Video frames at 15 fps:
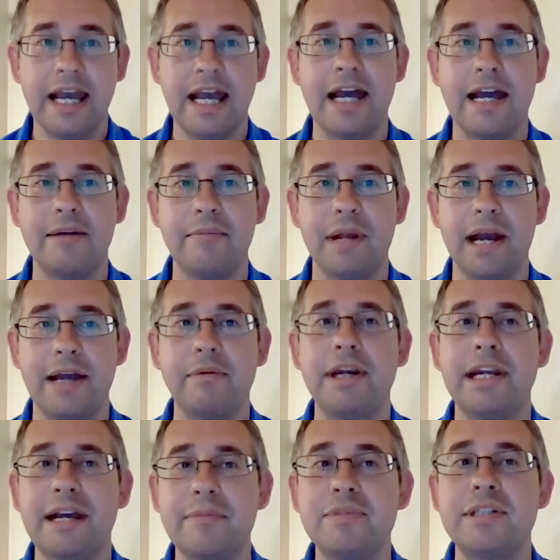Um, and when
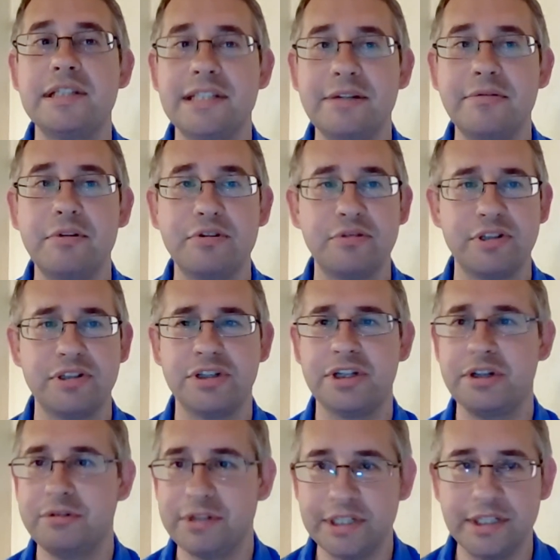it comes to zero trust
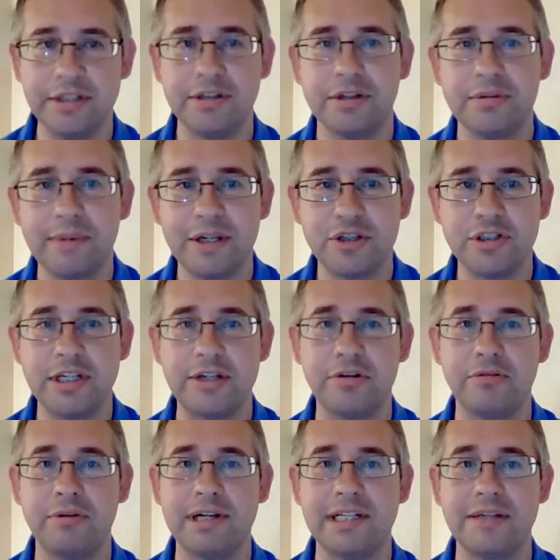security, you mentioned it
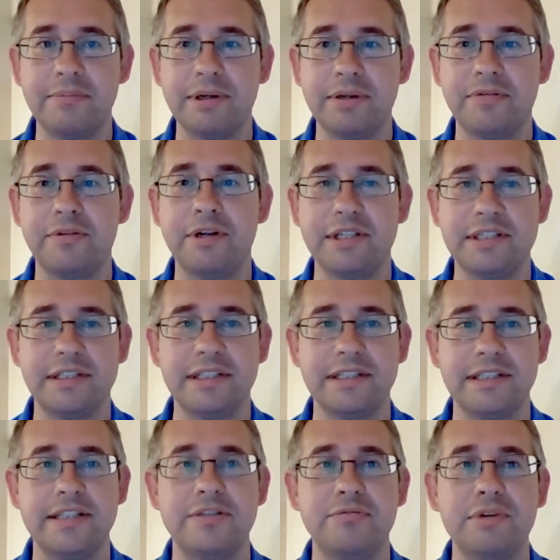already, but for us,
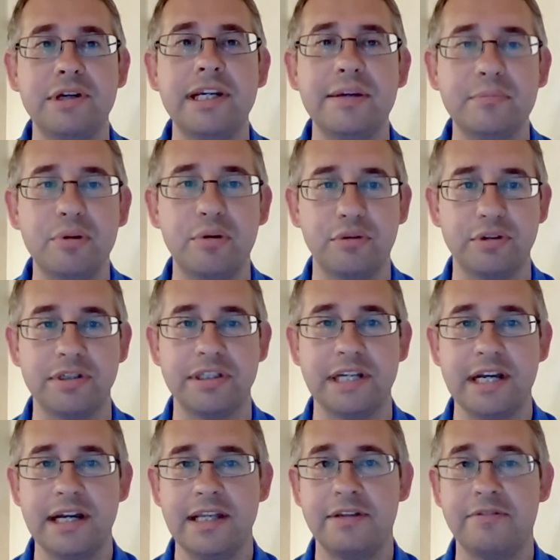this is really important.
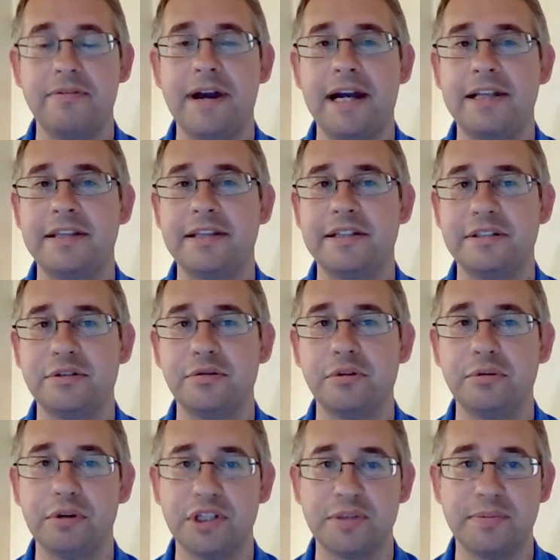The fact that
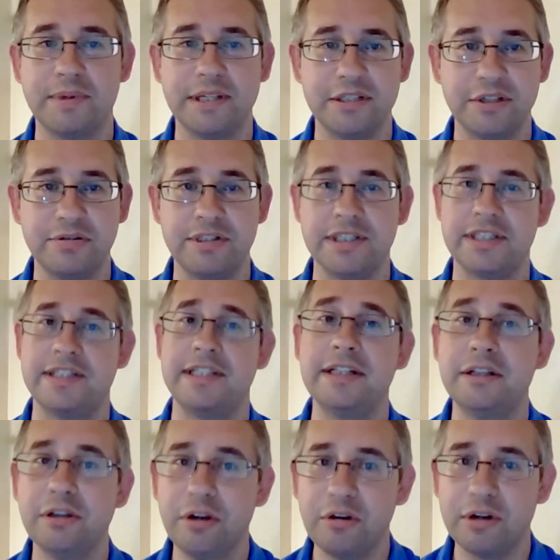Google Workspace uses
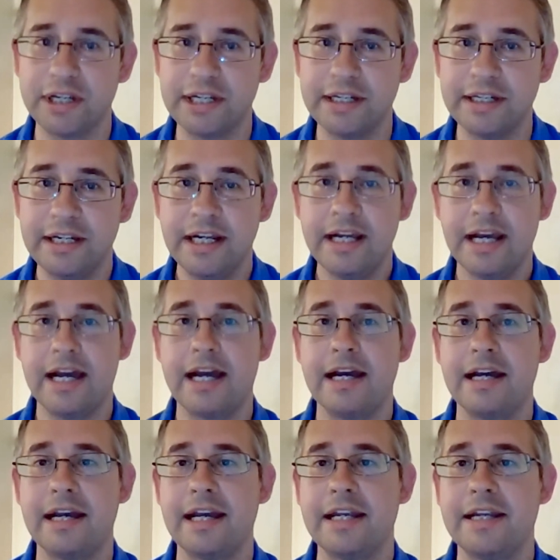single login,
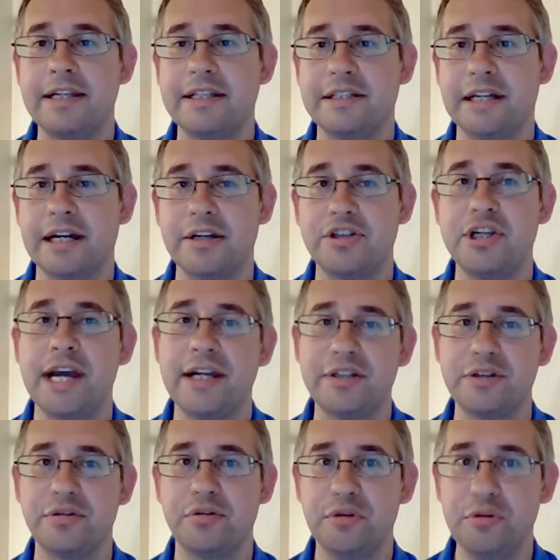it
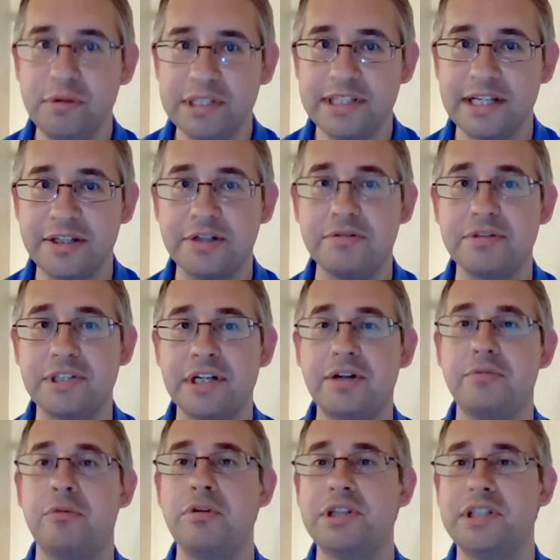checks who is that user,
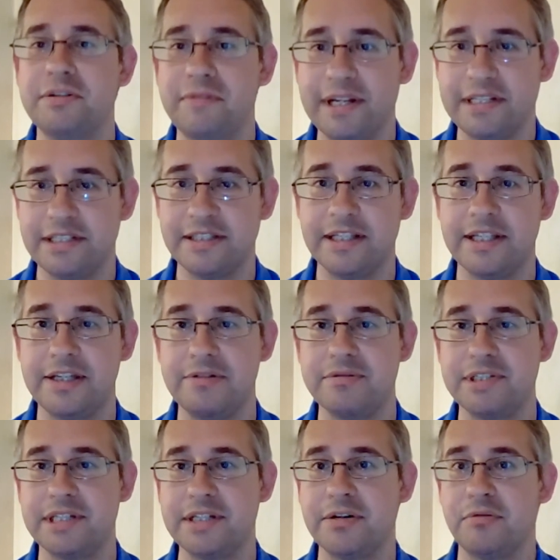what device are they
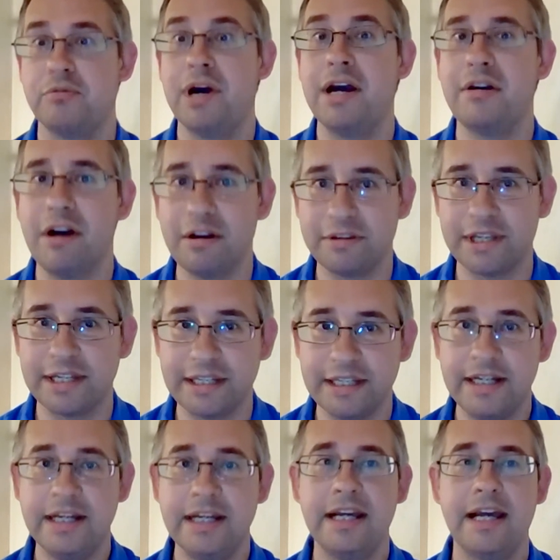using, where are they,
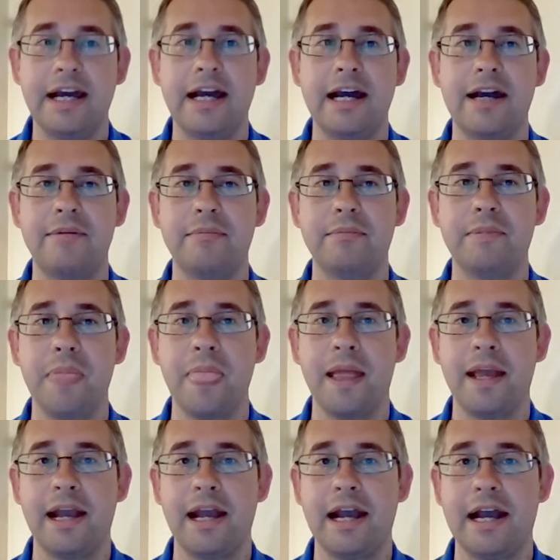um,
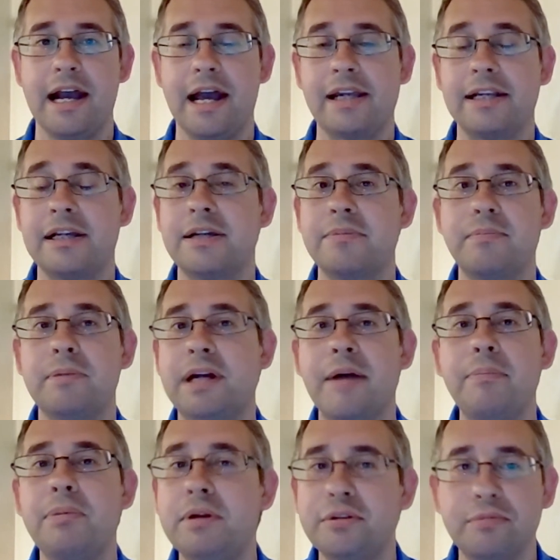and
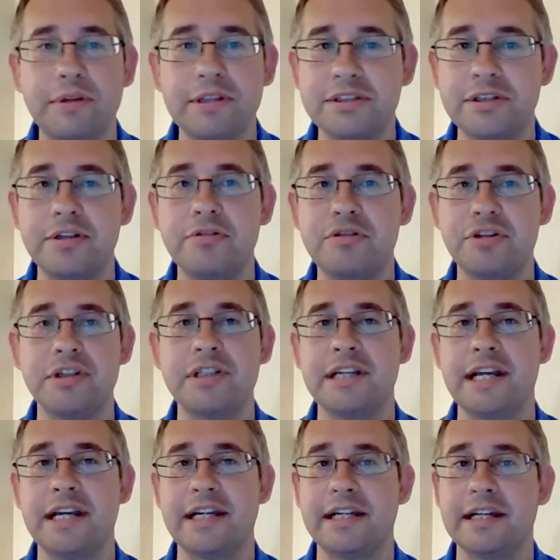coupled with solutions
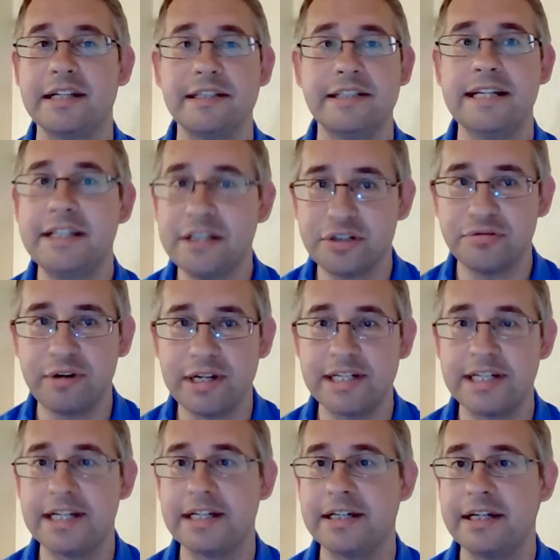like uh, data
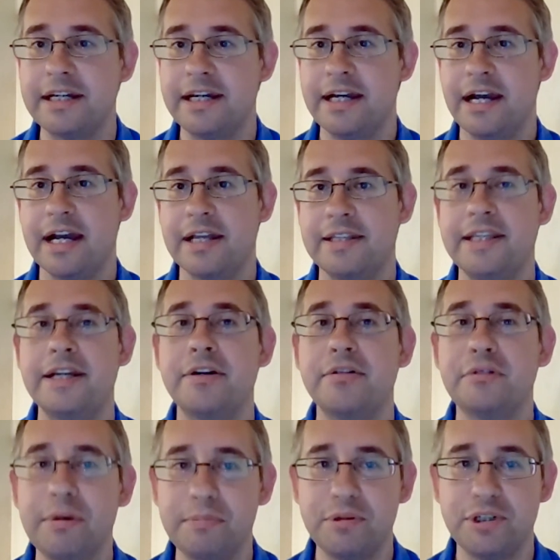shredding, uh, the
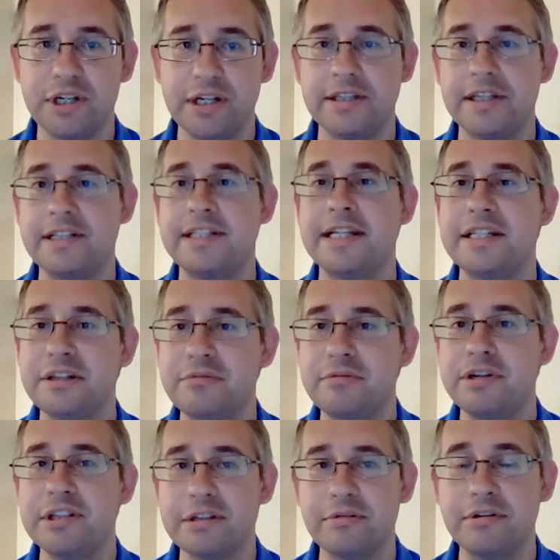encryption, the data
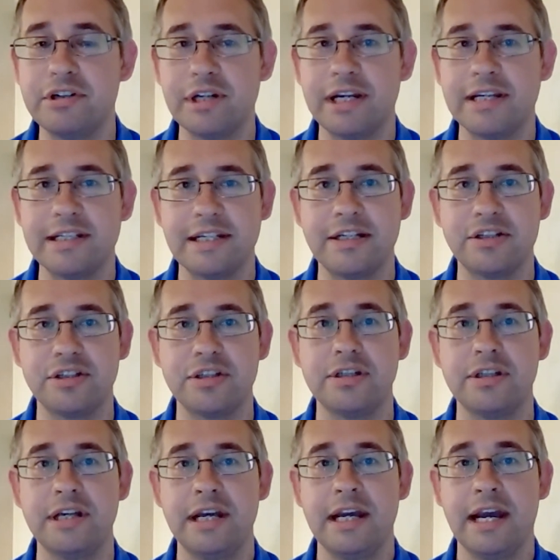re
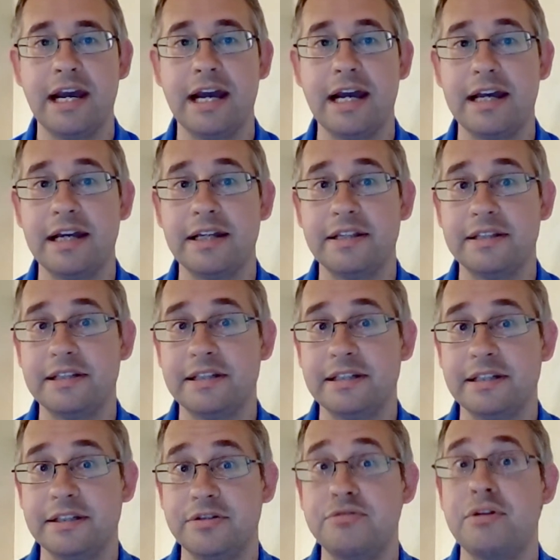regionalization, uh,
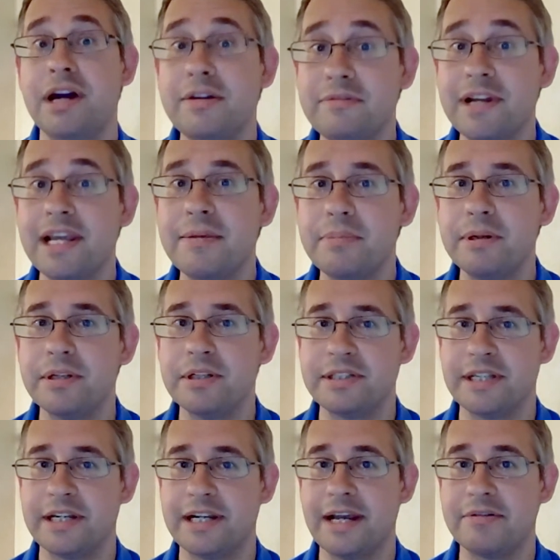the, the drive labels
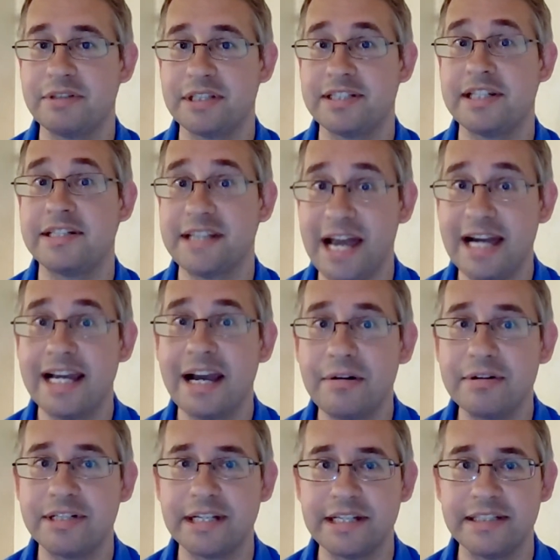that allows us to tag
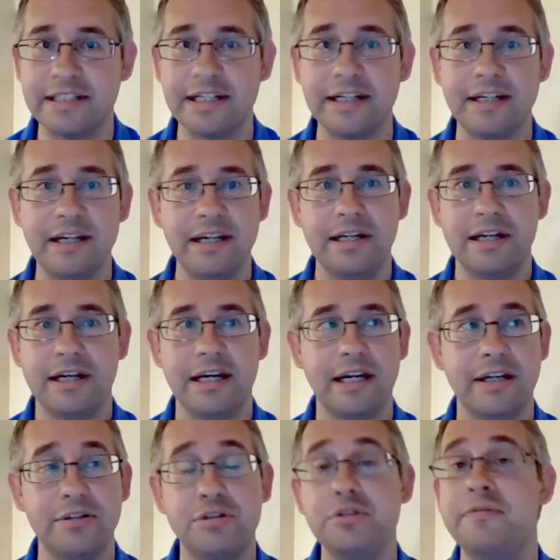our data,
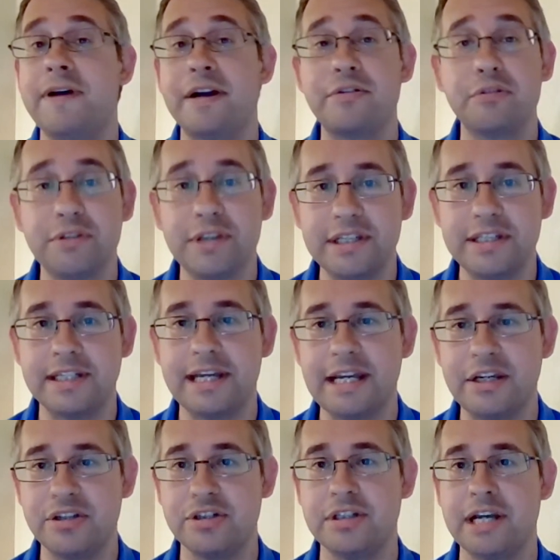uh, two-factor
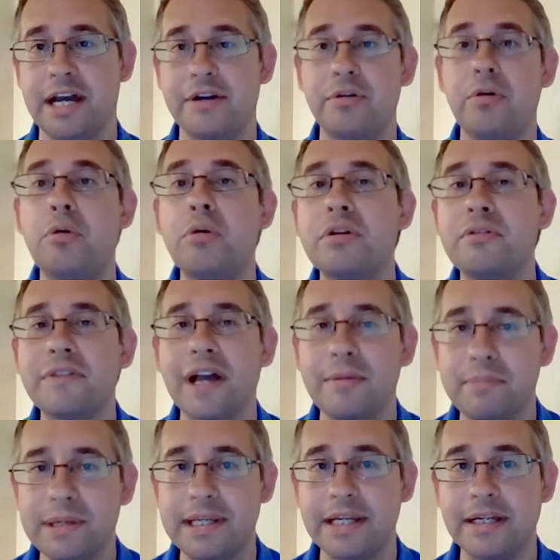authentication, and all of
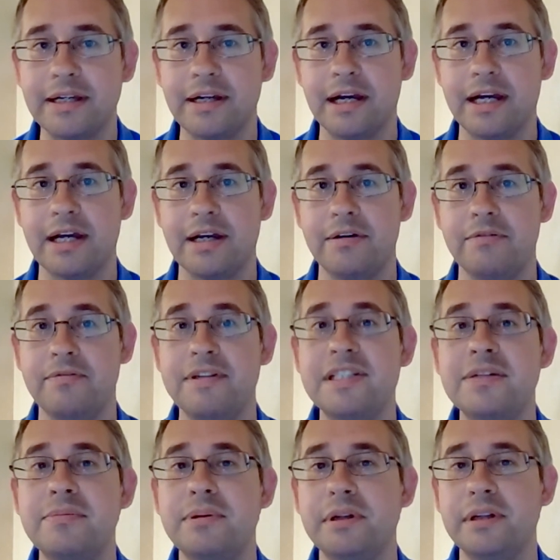that being uh,
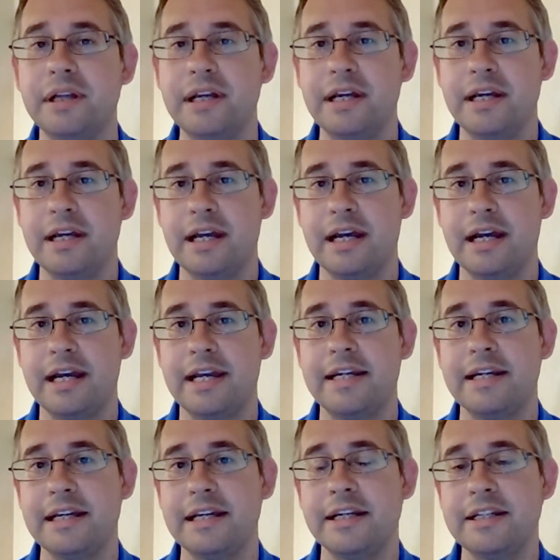visible uh, in,
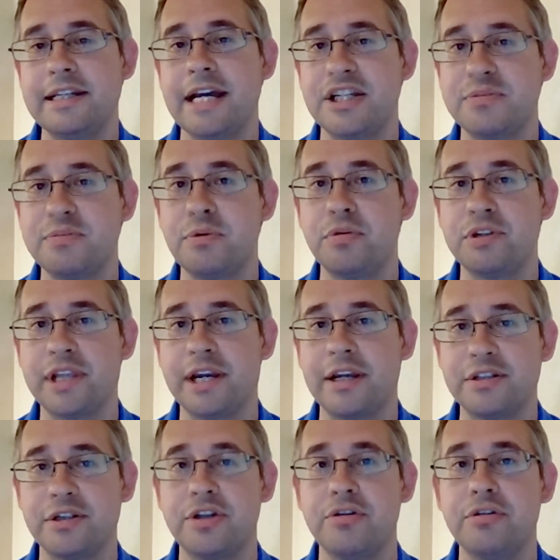a, in a dashboard that our
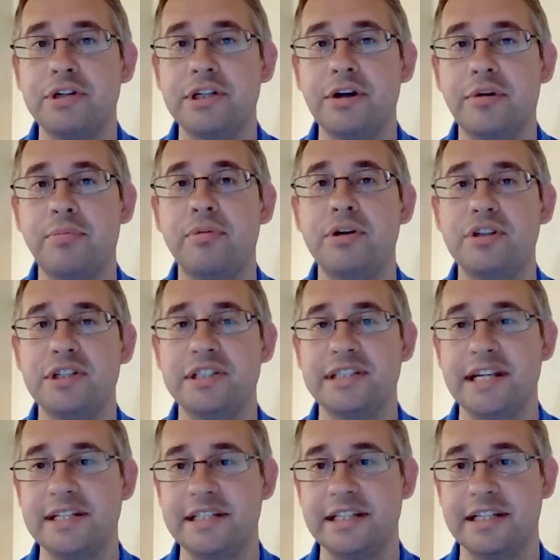security operations
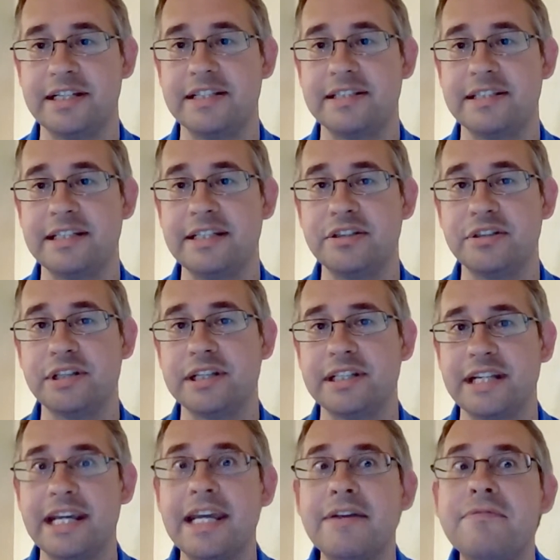center can see so that
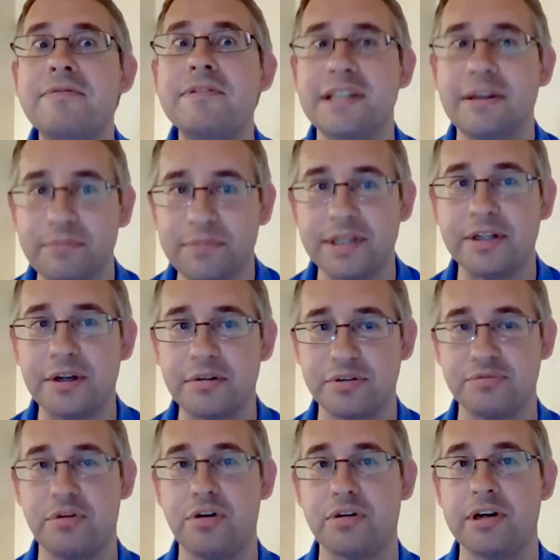if something goes
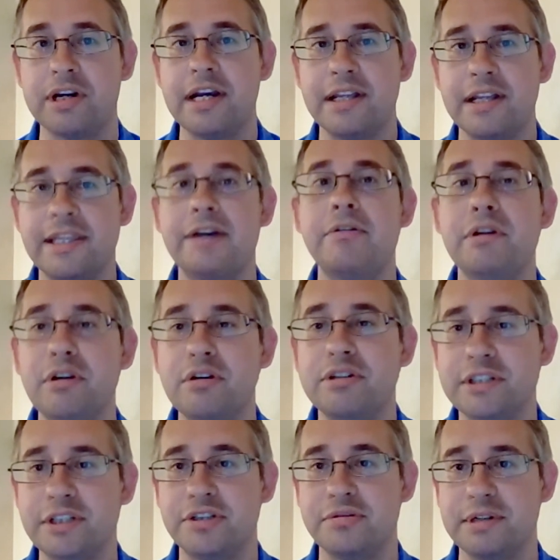wrong, they're
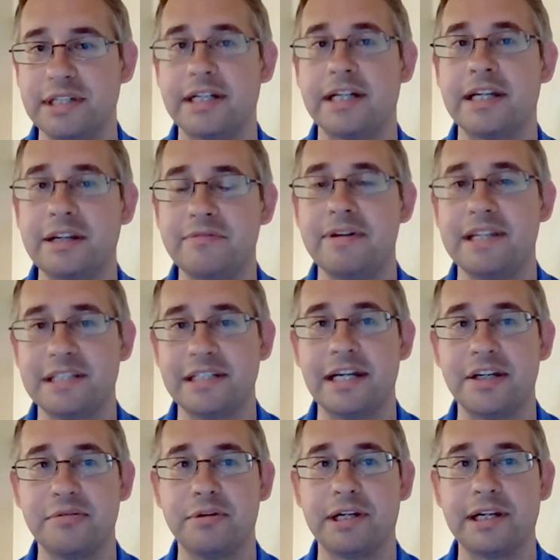alerted to it and can
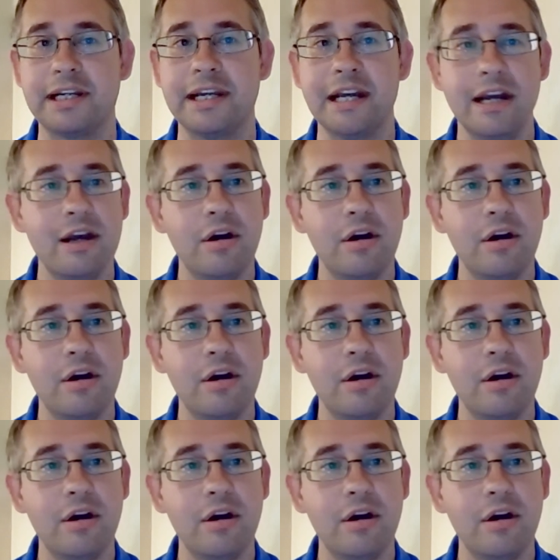investigate quickly.